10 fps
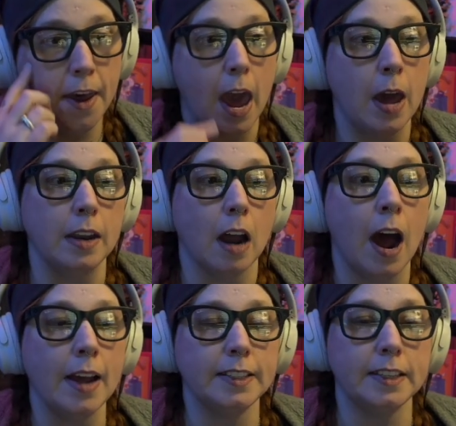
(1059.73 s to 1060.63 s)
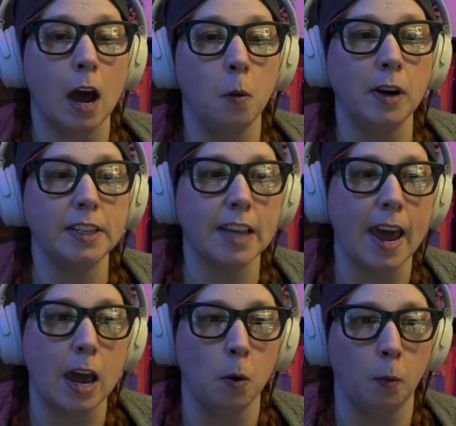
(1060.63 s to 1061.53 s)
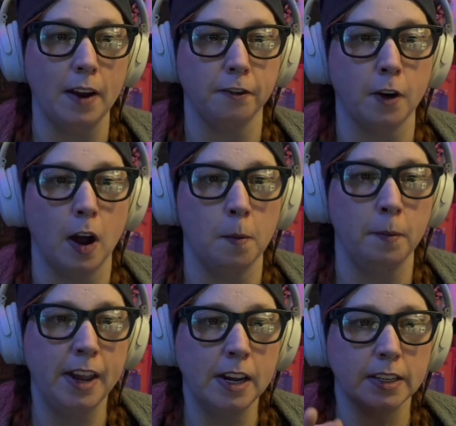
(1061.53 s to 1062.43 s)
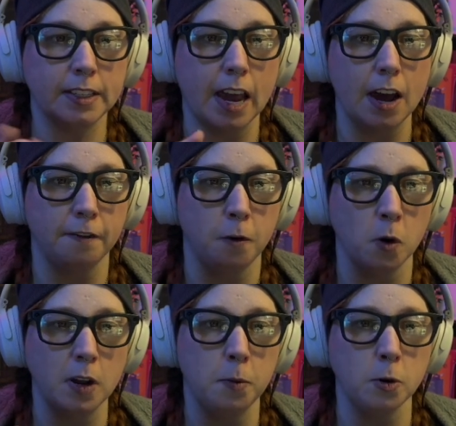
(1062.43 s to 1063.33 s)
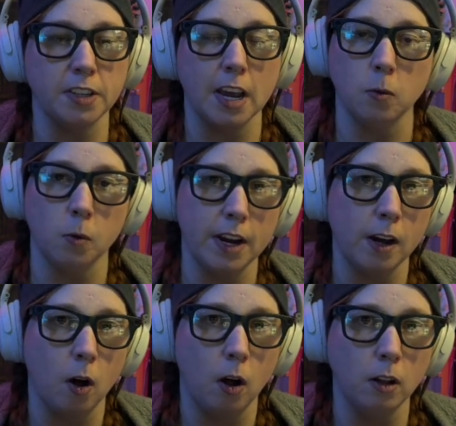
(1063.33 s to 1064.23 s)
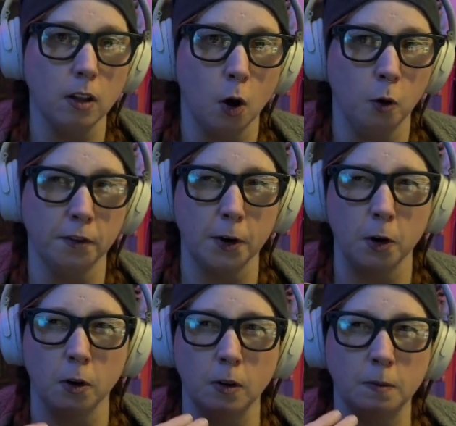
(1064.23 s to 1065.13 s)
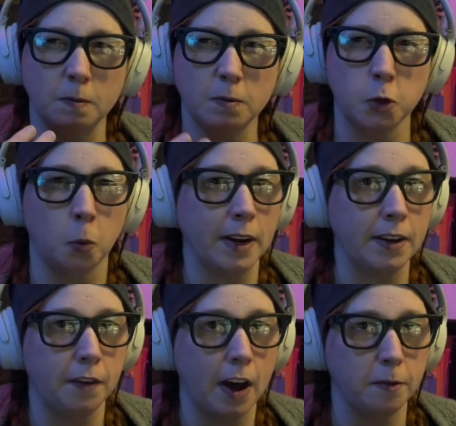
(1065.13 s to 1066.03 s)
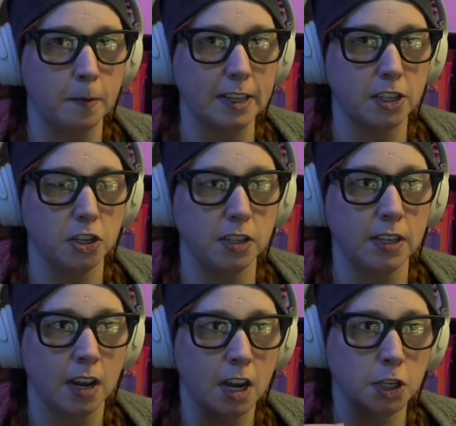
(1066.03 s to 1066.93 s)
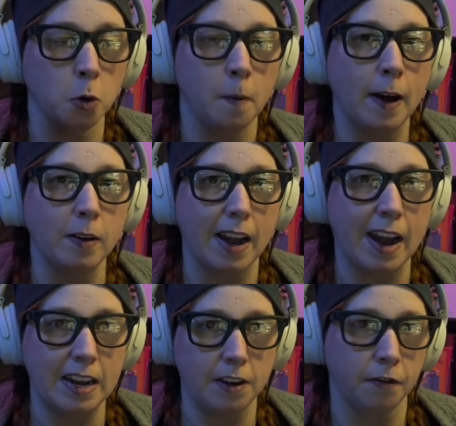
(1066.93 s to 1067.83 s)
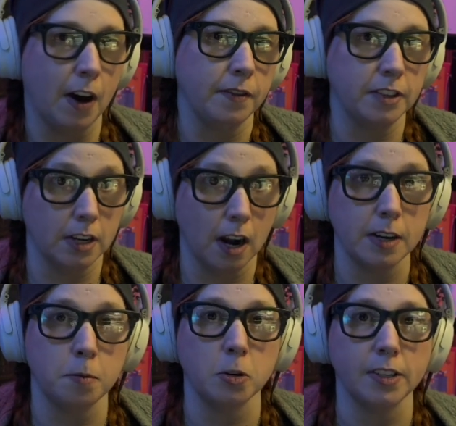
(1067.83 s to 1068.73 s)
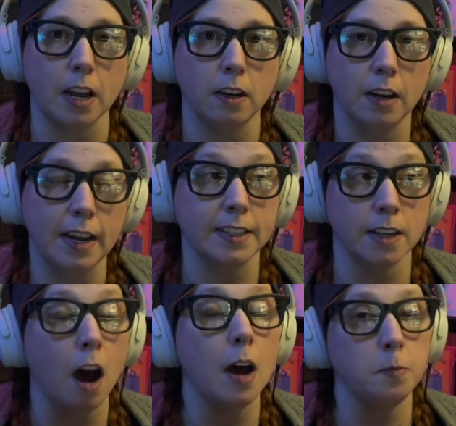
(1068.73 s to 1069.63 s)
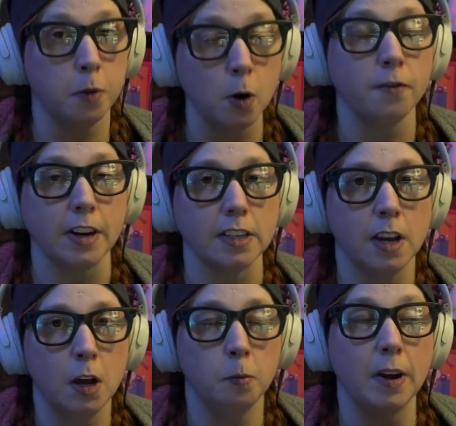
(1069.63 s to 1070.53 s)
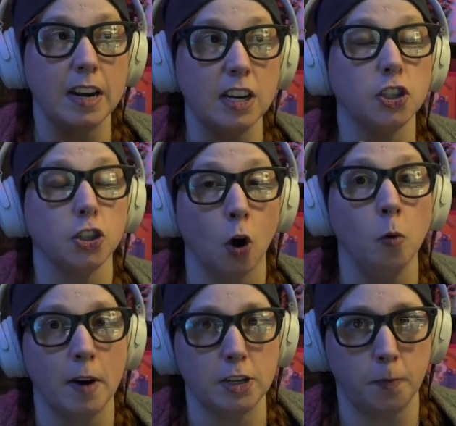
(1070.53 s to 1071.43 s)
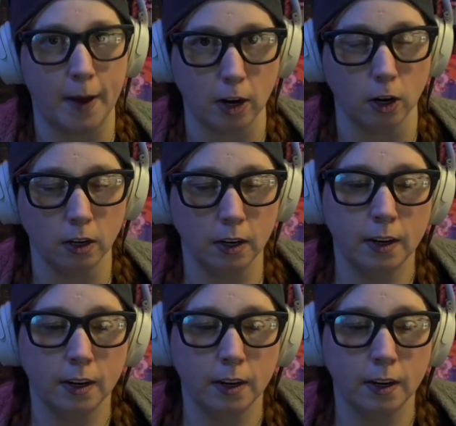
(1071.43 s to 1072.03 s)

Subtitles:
And I want to say it went from, say, a 40% recall over 25 messages to about an 85 to 90%. It's not perfect, but it is so much better.